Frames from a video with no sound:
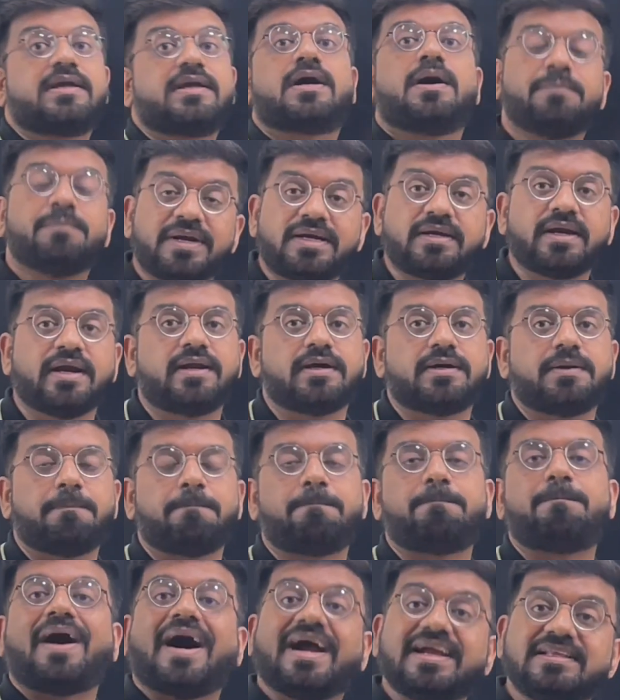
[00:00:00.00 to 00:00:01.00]

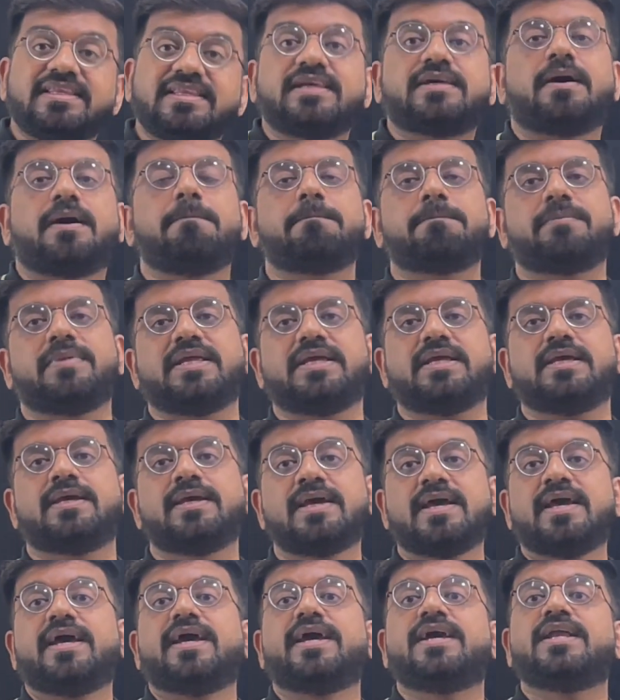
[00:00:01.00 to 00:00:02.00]
committed by the
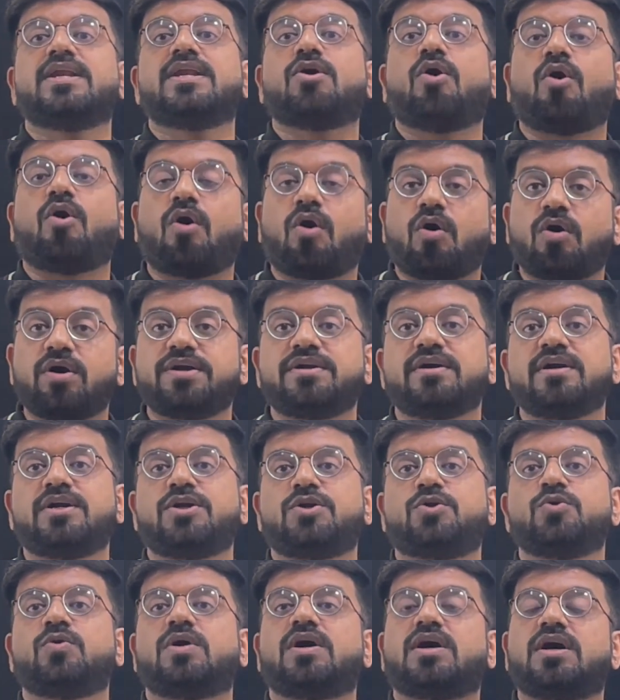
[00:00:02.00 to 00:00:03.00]
company in order
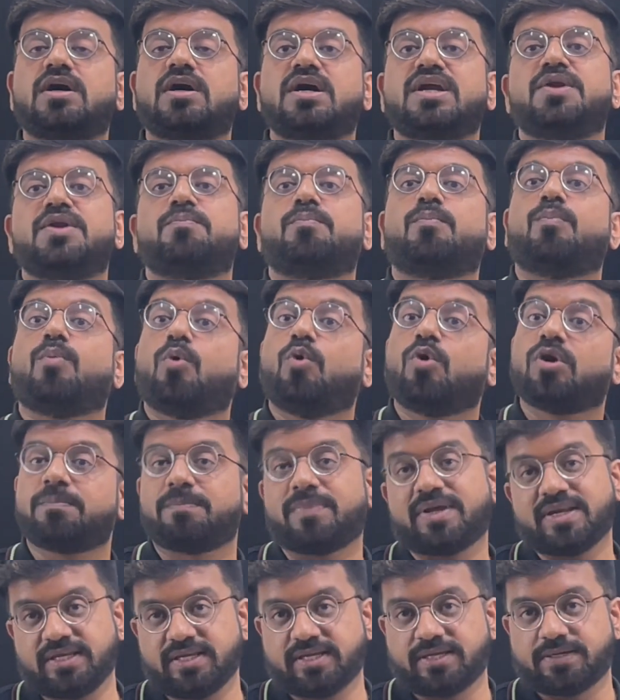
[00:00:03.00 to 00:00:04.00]
to earn more
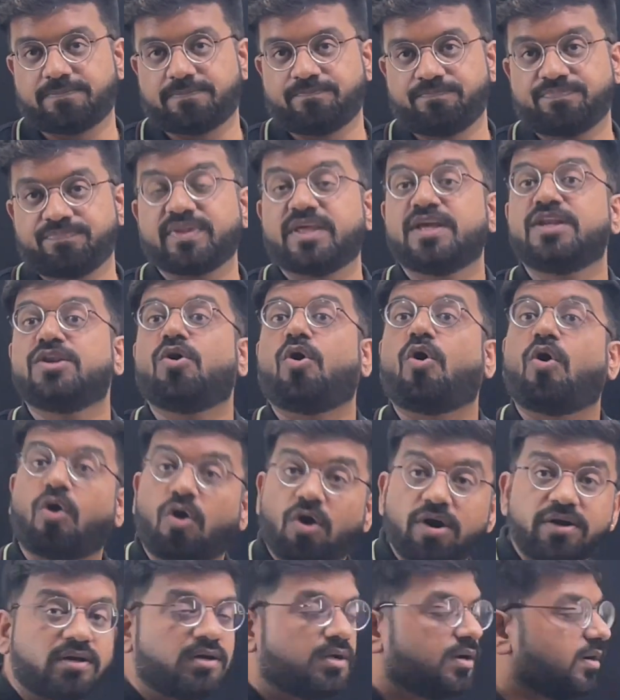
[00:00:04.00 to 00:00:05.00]
money, in
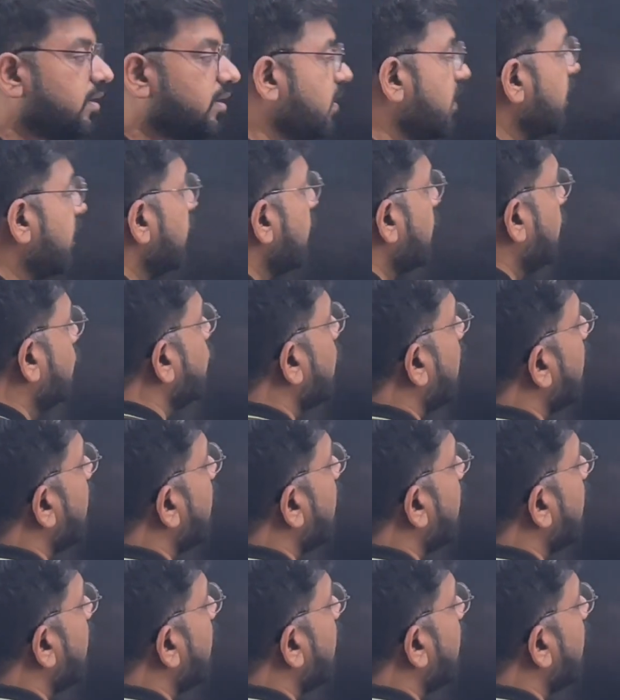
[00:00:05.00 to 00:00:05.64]
order to